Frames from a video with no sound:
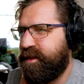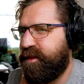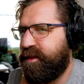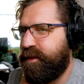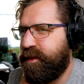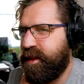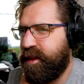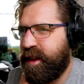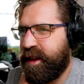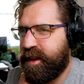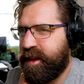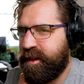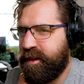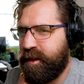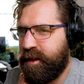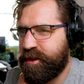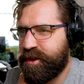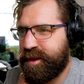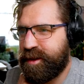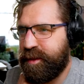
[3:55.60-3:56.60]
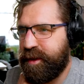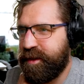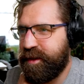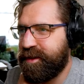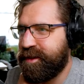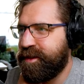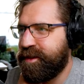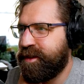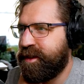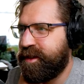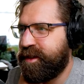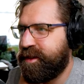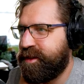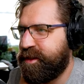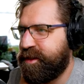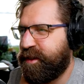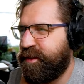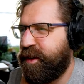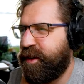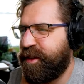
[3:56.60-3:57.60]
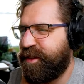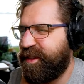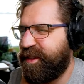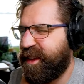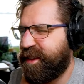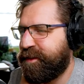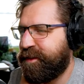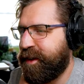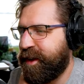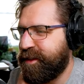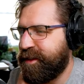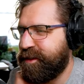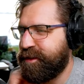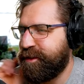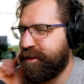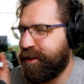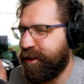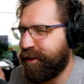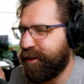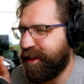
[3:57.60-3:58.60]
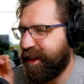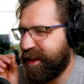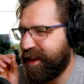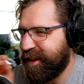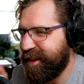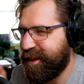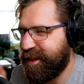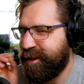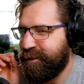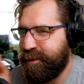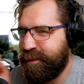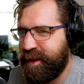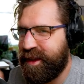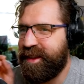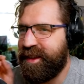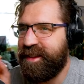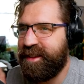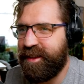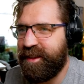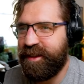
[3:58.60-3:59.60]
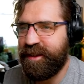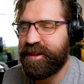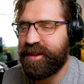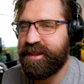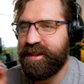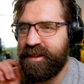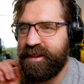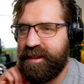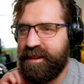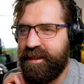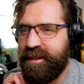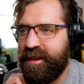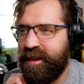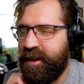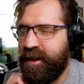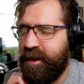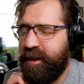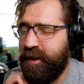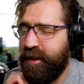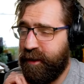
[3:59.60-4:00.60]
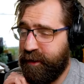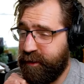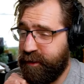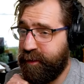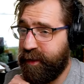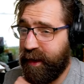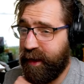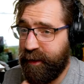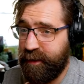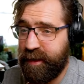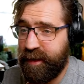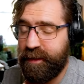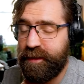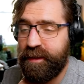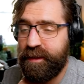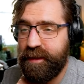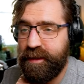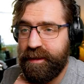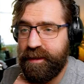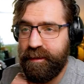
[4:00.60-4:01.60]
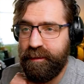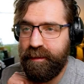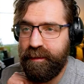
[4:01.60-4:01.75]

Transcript: like logic puzzle. It's just very satisfying to do those like little mini deductions. Although sometimes you have to do some